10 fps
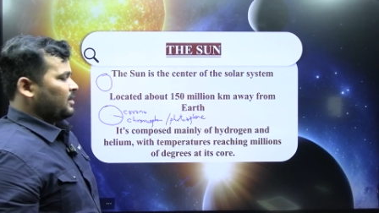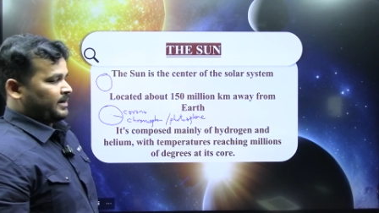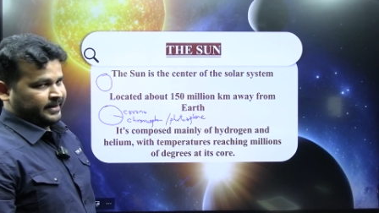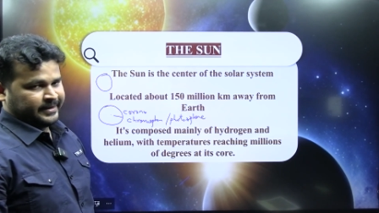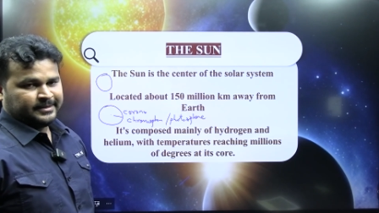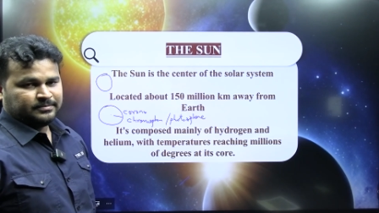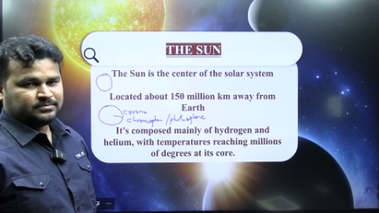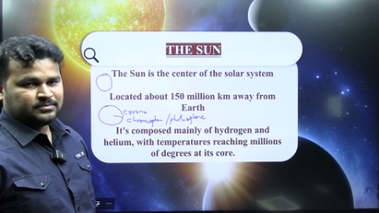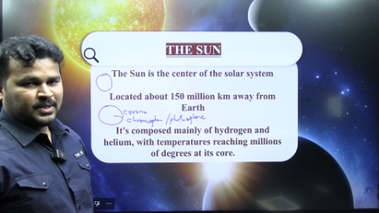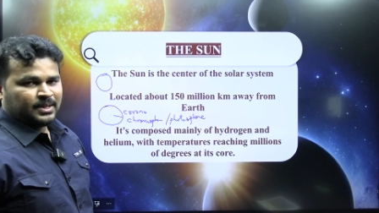And
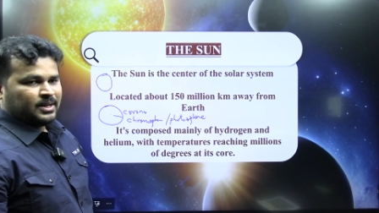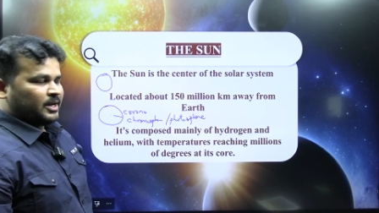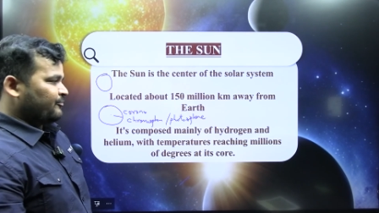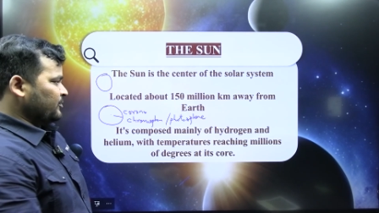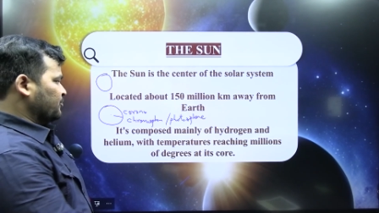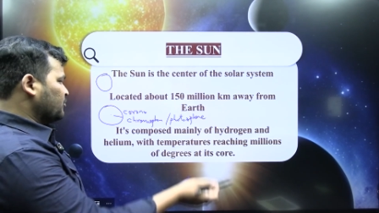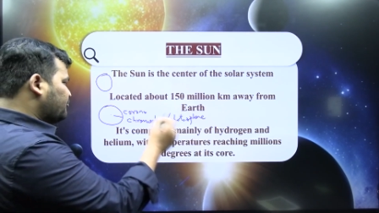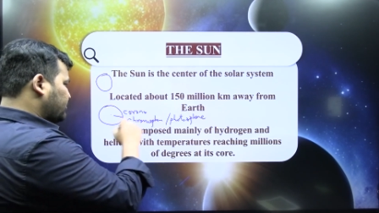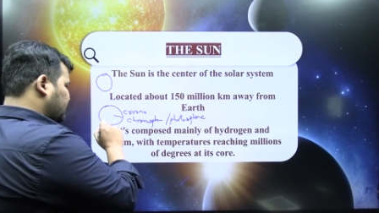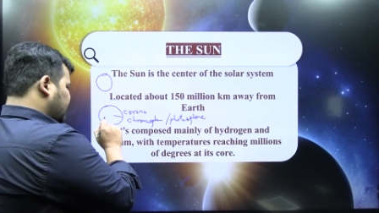again, if you
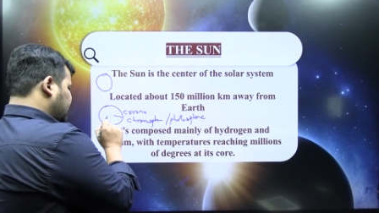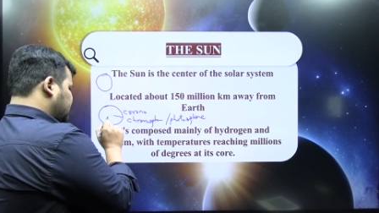move further